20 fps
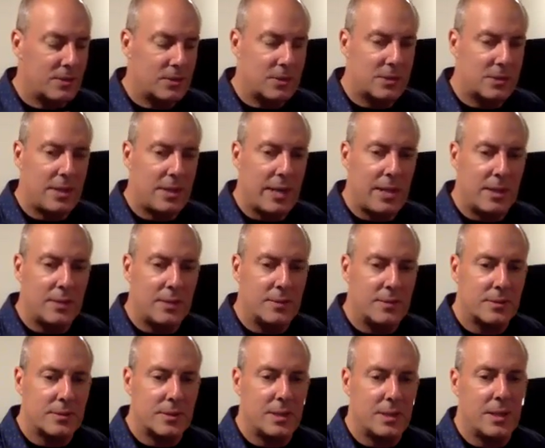
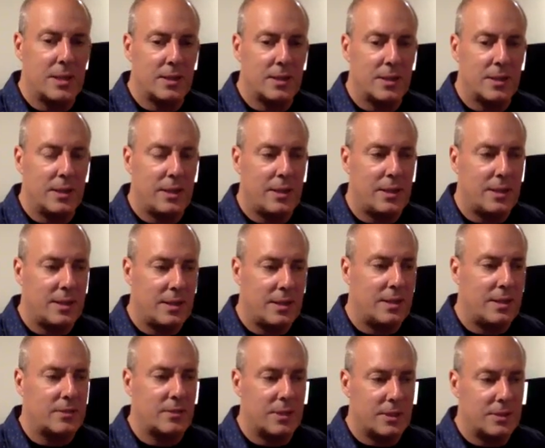sounds in our head
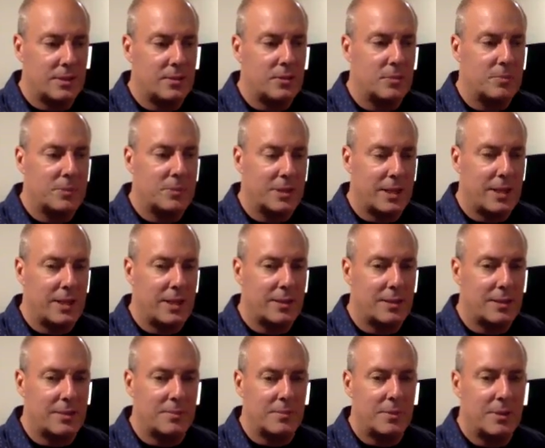and try to duplicate
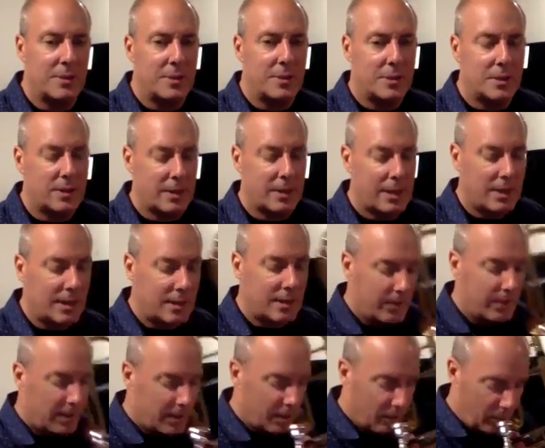them, okay?
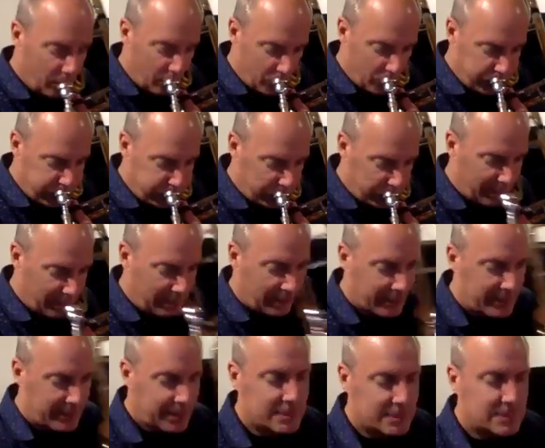I
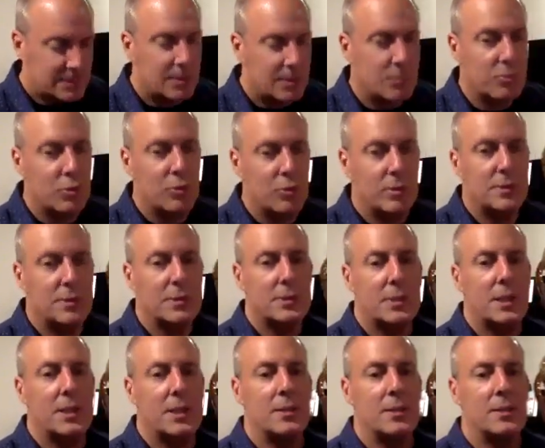think it's an important
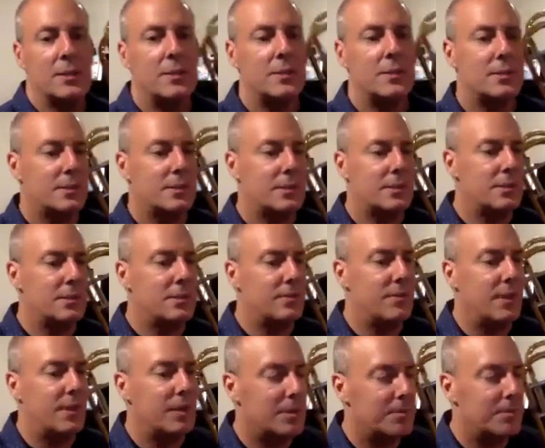skill to
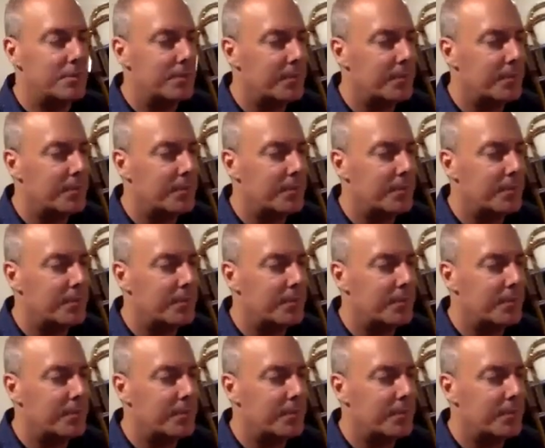develop.